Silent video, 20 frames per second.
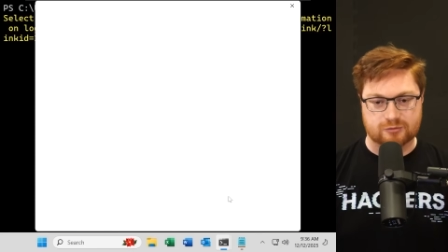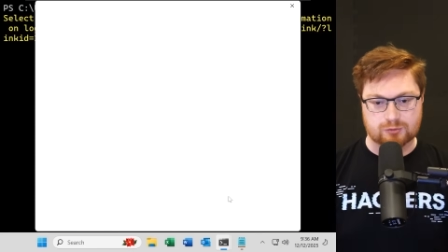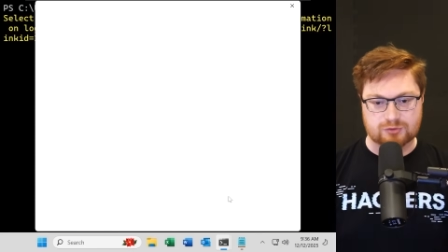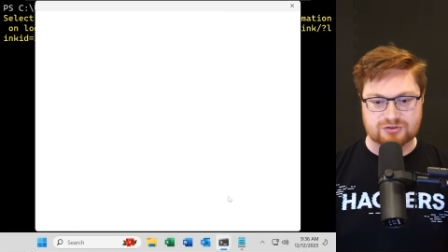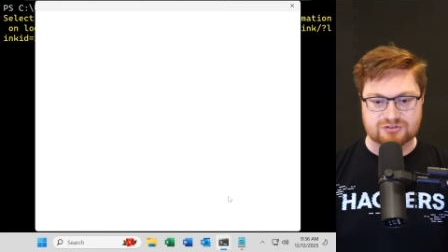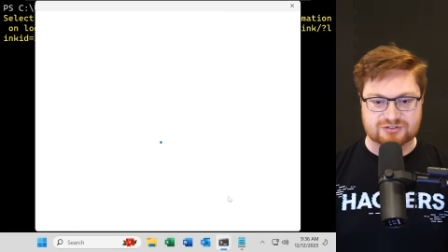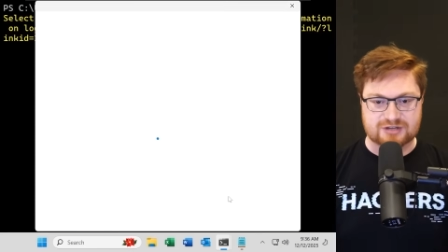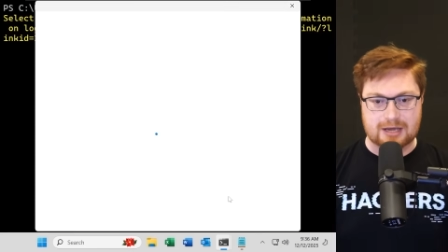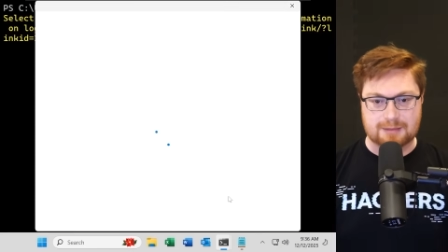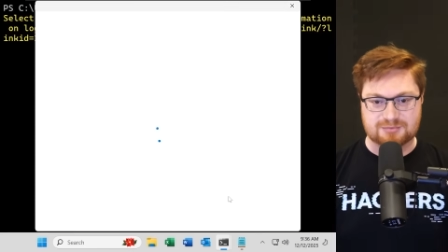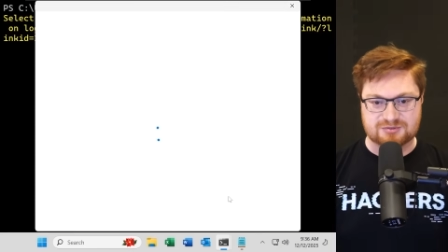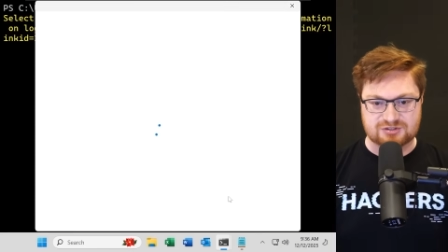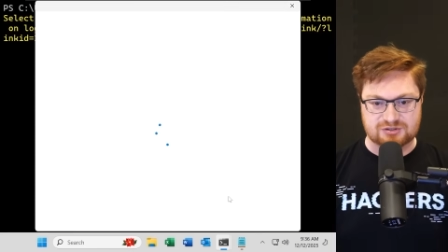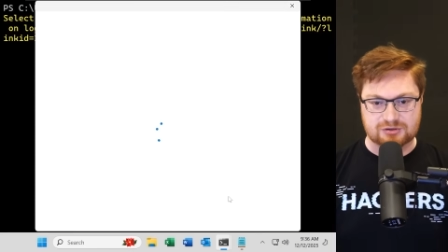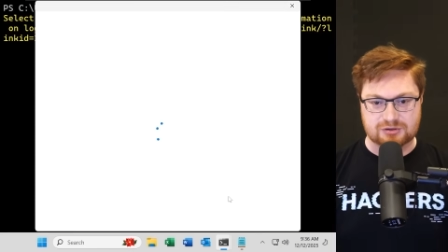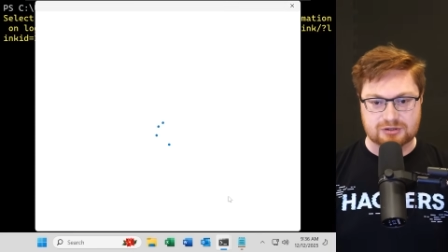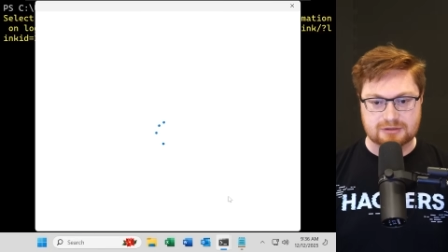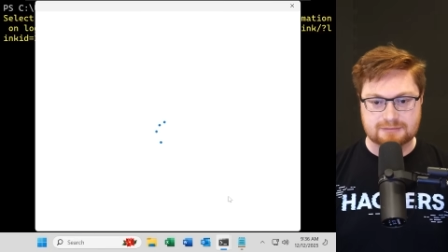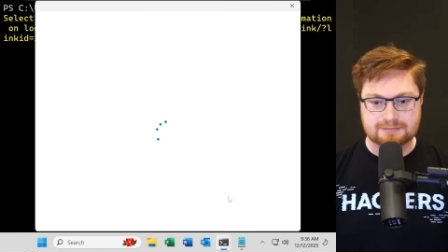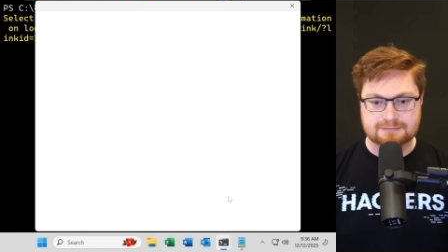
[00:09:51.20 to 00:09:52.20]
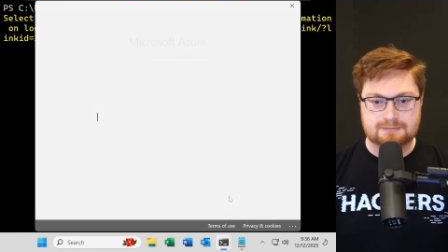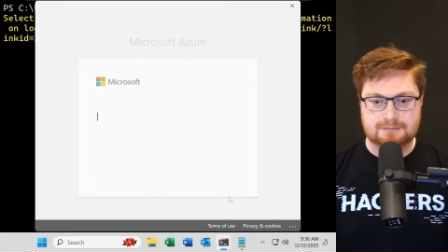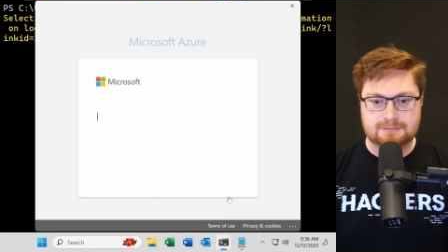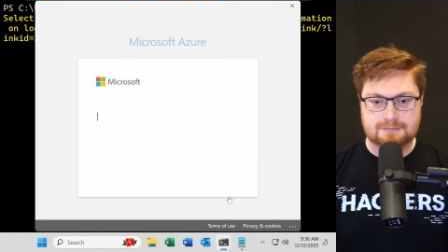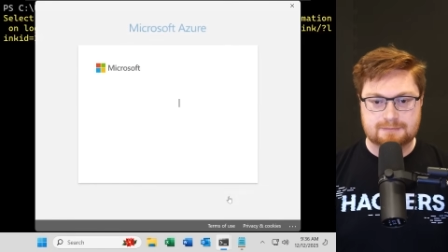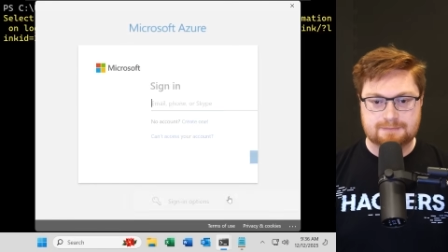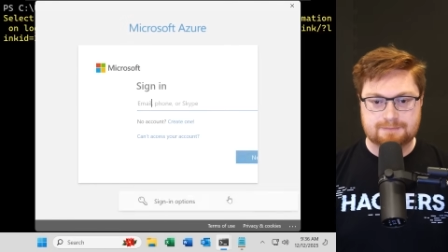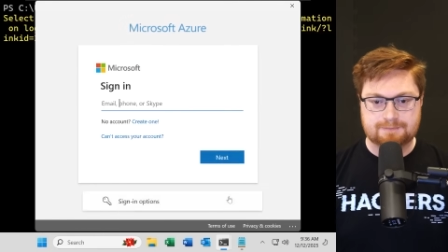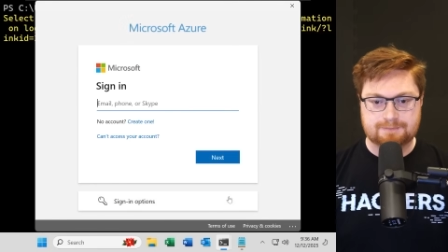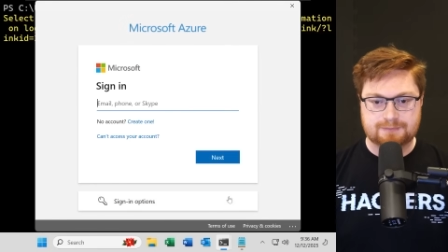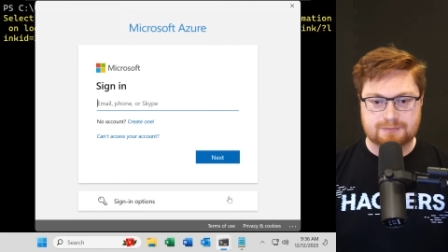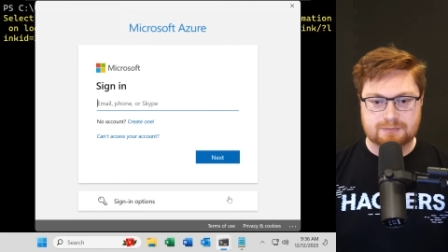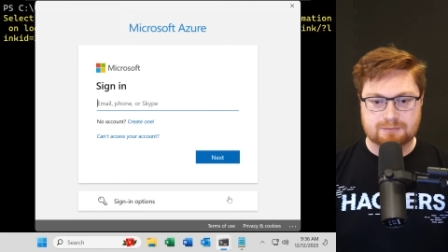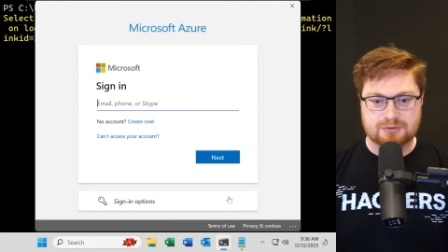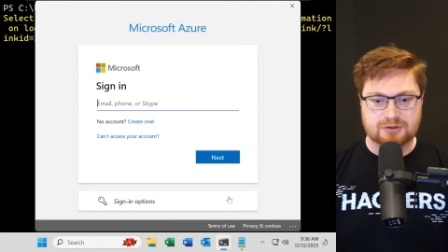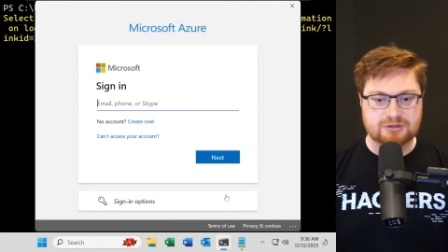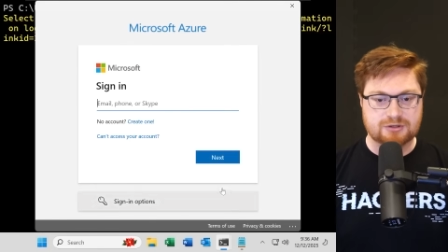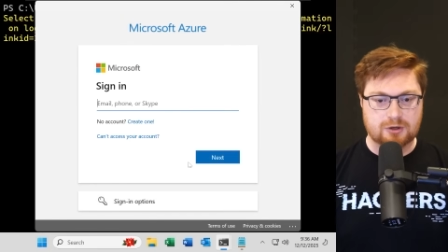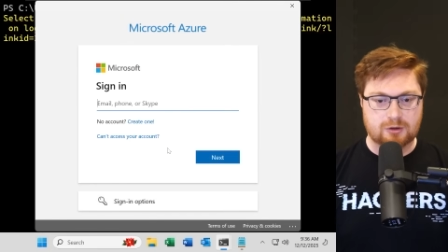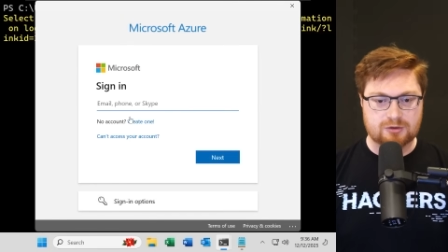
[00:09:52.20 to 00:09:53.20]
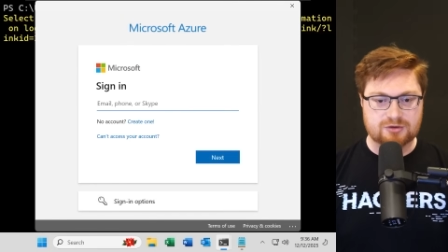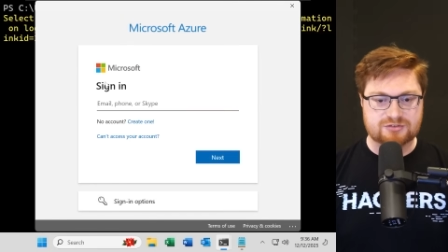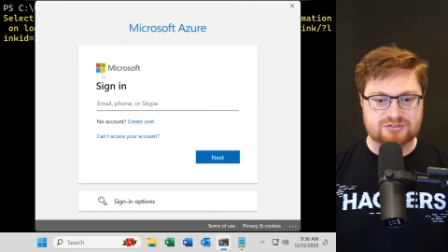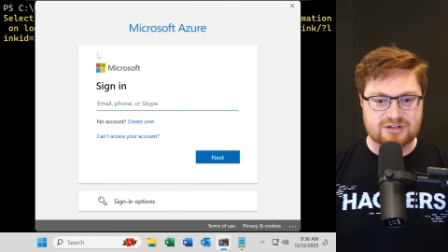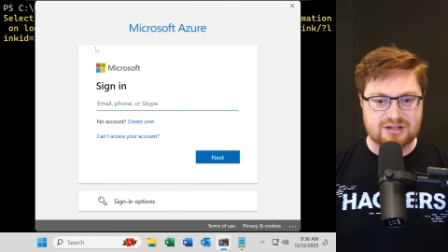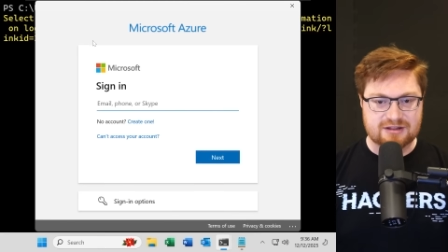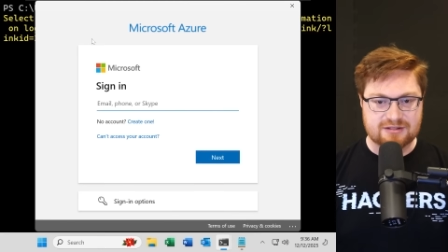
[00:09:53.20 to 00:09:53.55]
through the steps here. But notice